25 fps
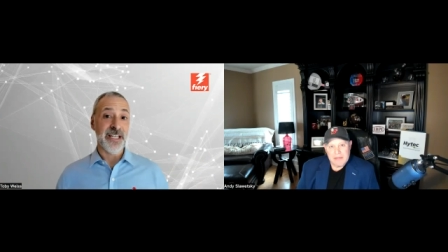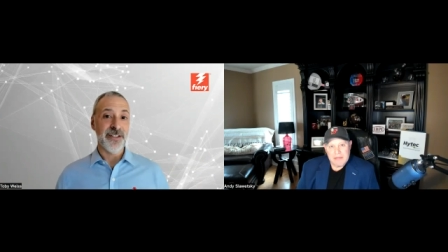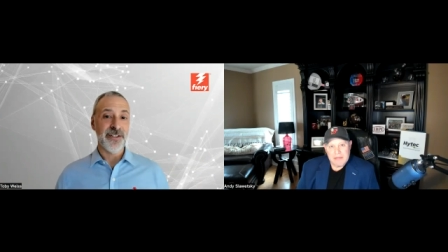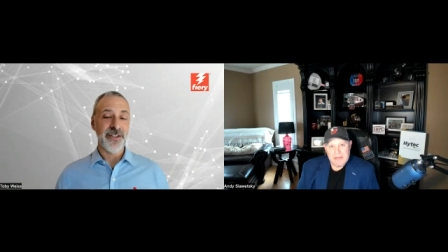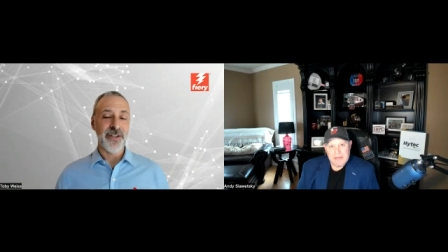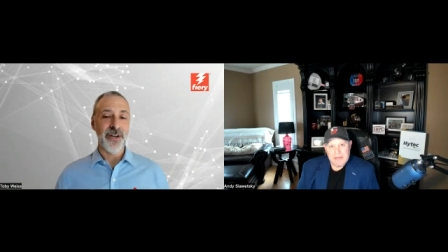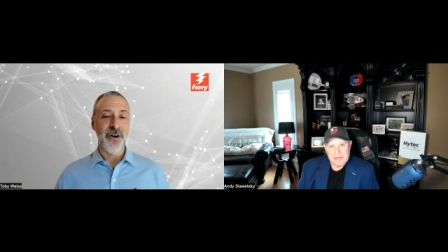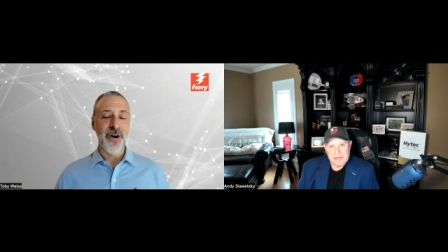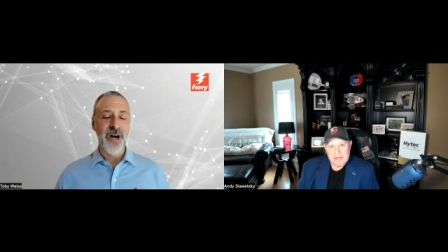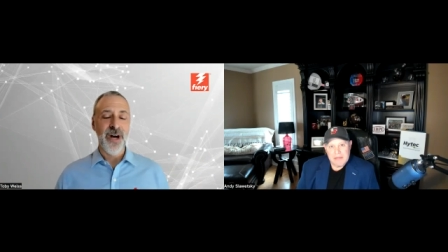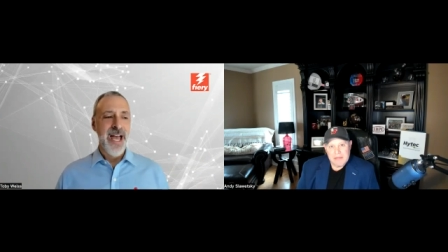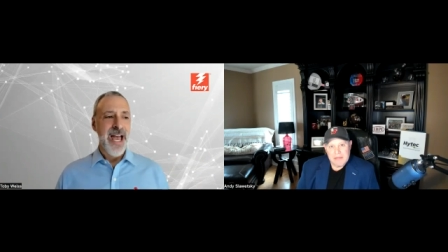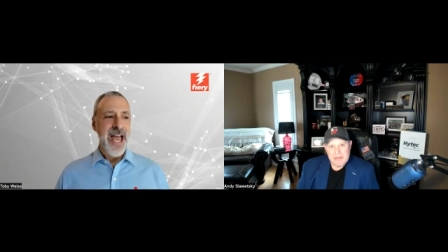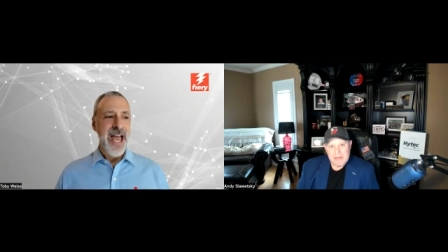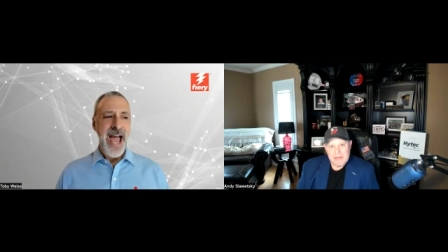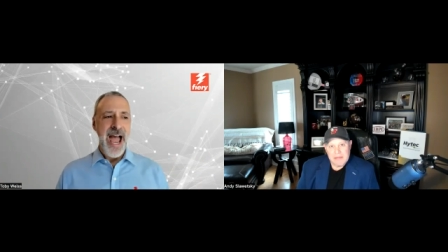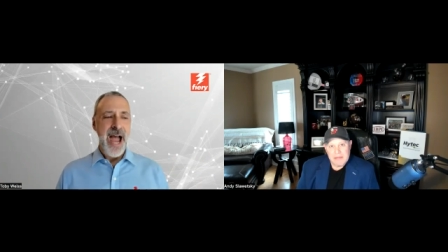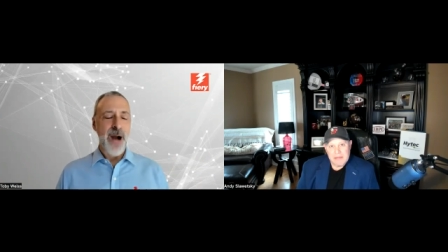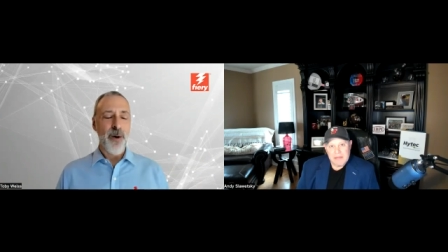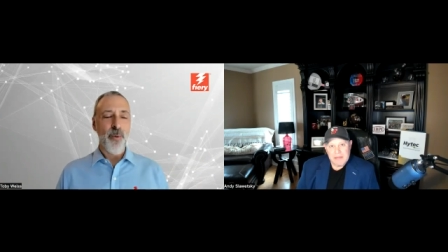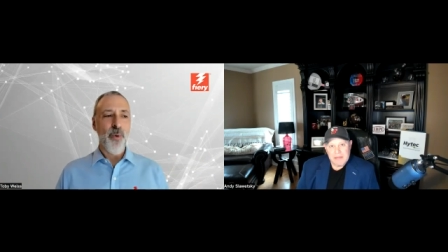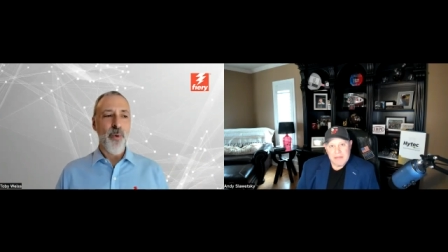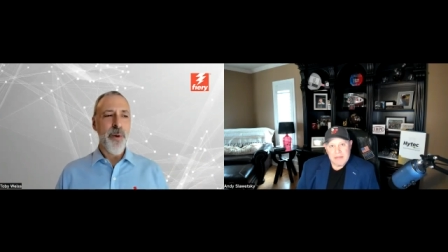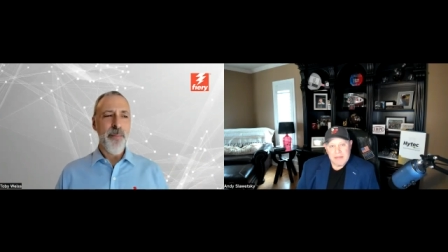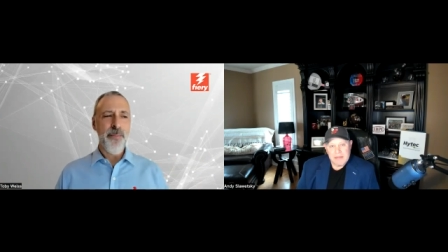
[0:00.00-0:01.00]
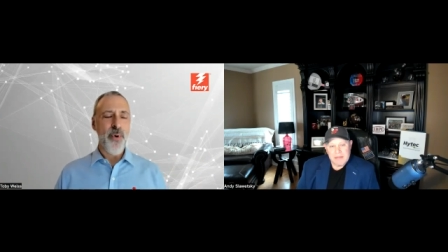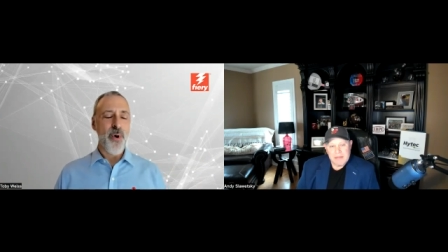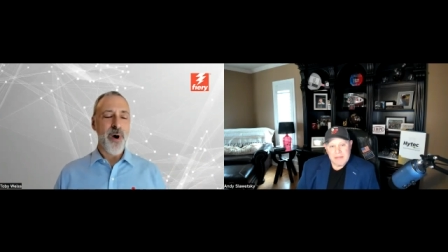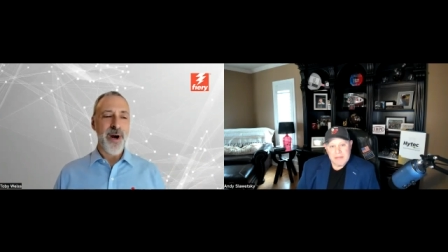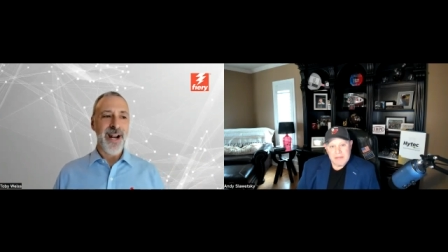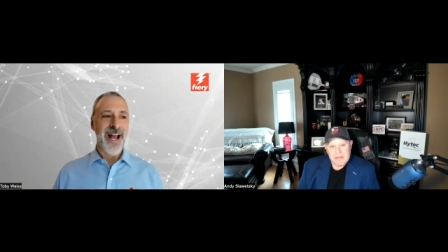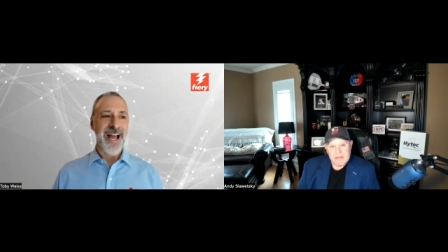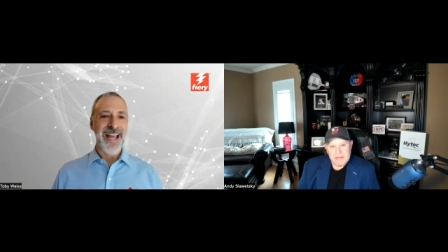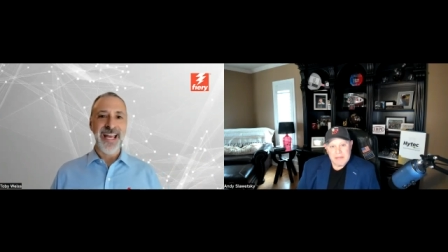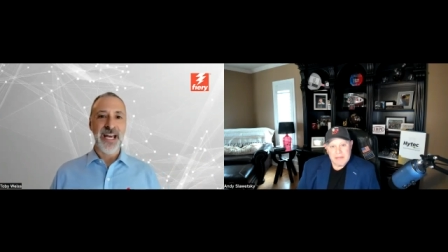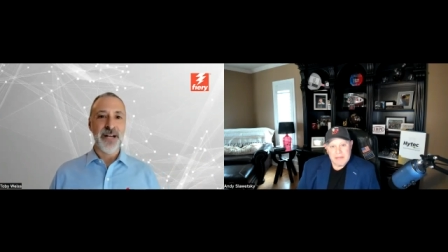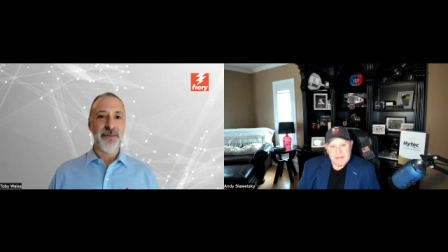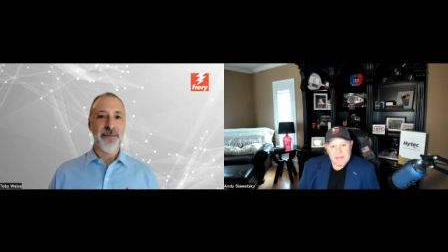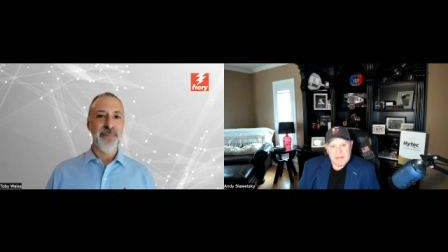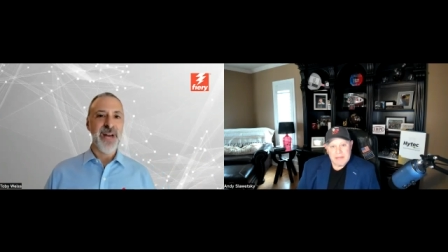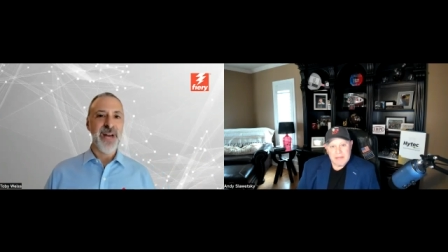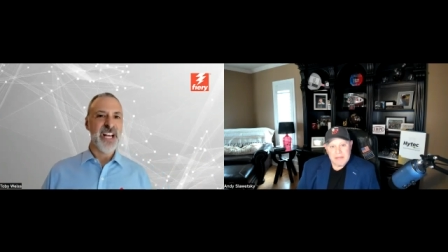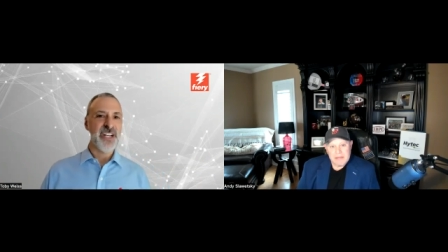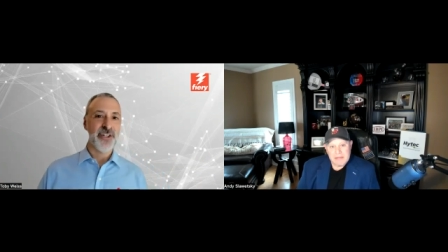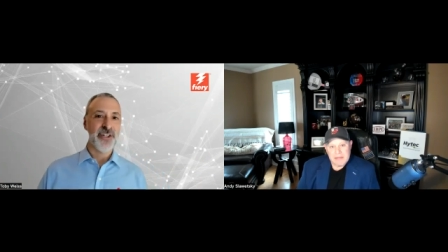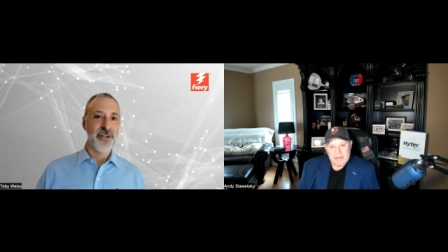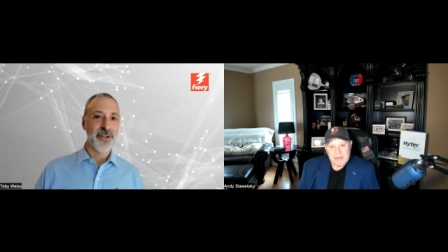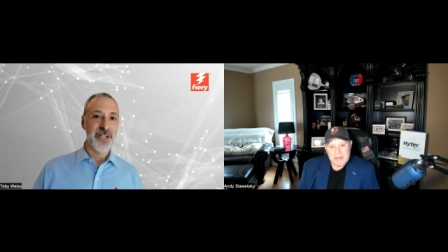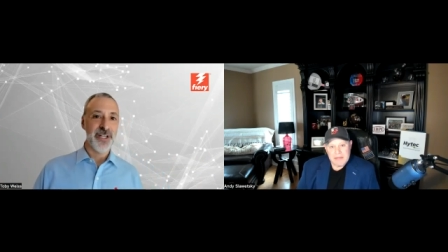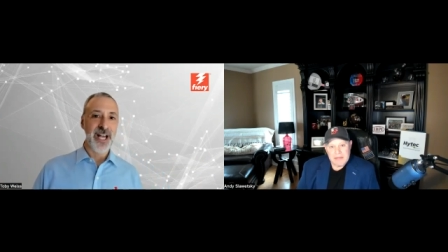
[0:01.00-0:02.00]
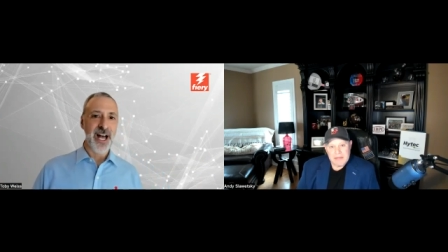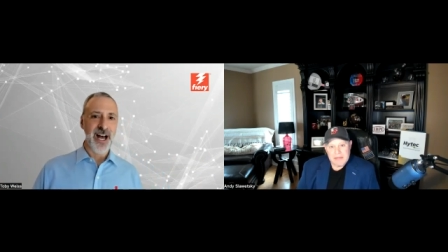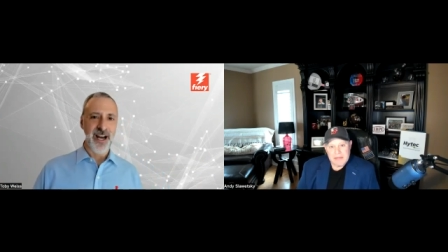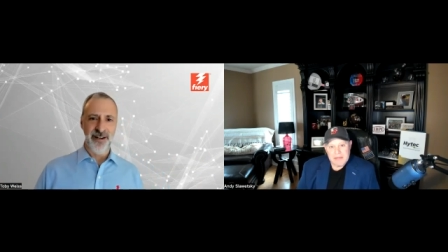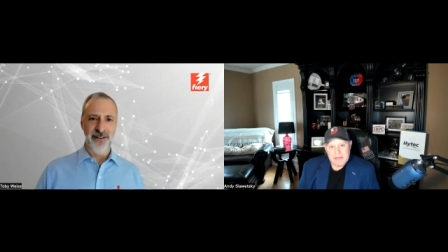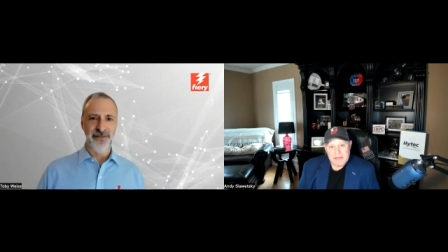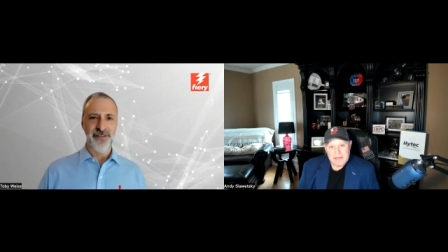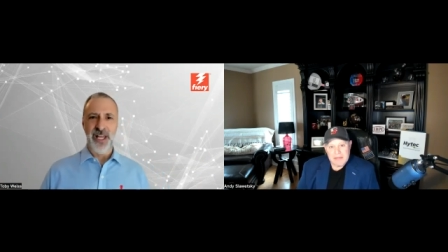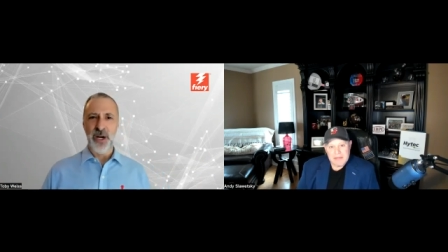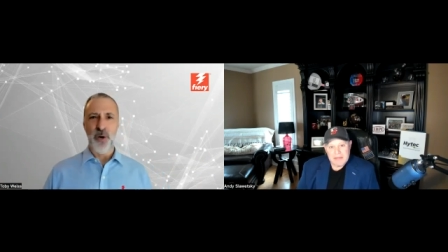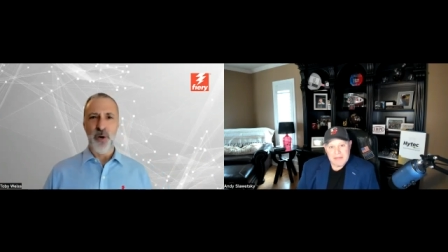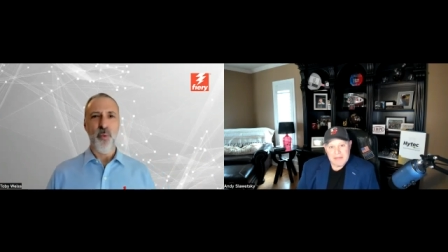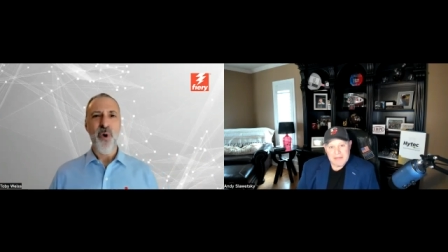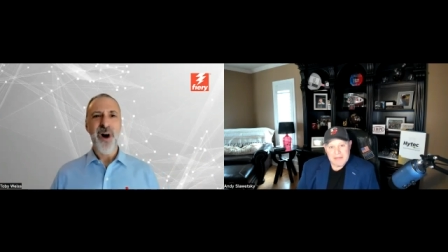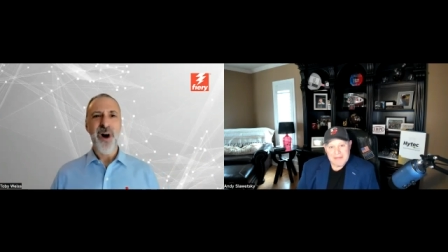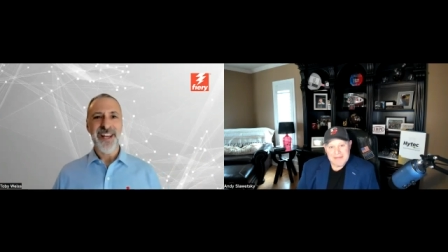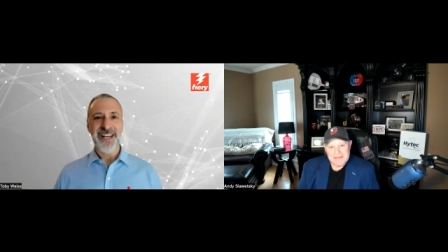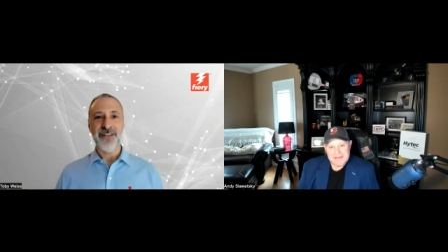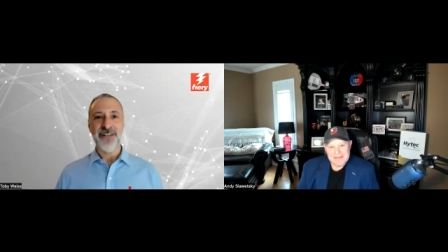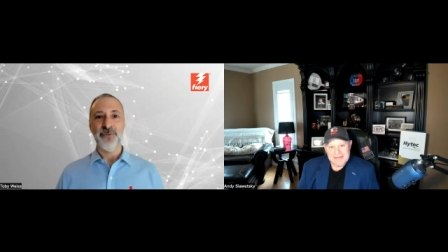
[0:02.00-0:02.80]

So at one point I had measured kind of like what